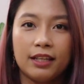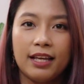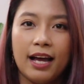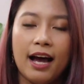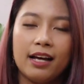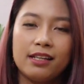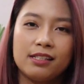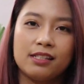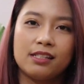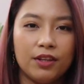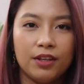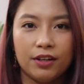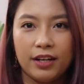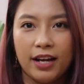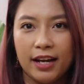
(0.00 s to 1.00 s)
that has
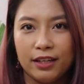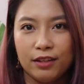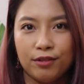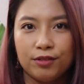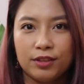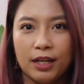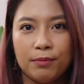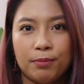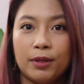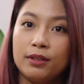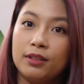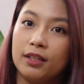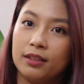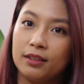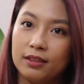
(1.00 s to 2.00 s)
another kind of
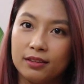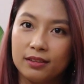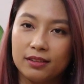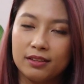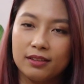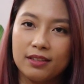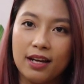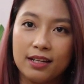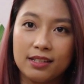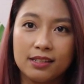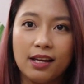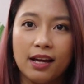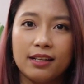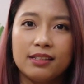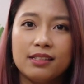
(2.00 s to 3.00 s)
tripod that
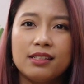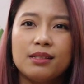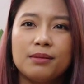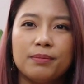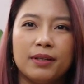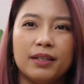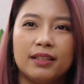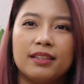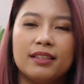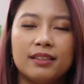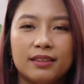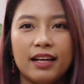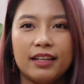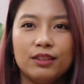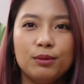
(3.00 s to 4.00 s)
extends, but
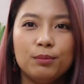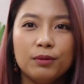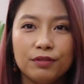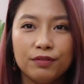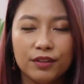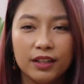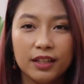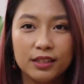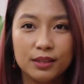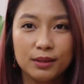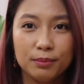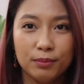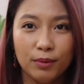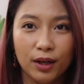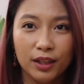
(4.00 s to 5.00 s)
I do prefer a
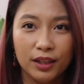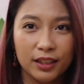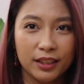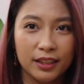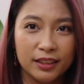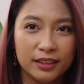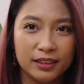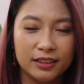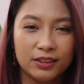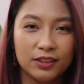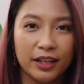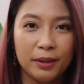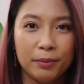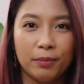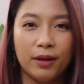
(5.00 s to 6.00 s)
smaller
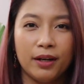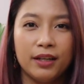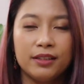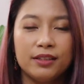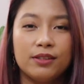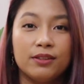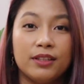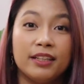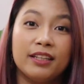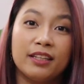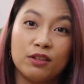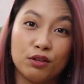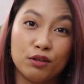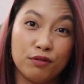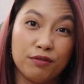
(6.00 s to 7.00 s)
tripod so that
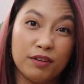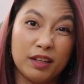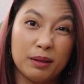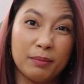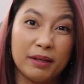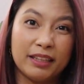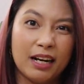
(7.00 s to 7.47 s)
it could fit my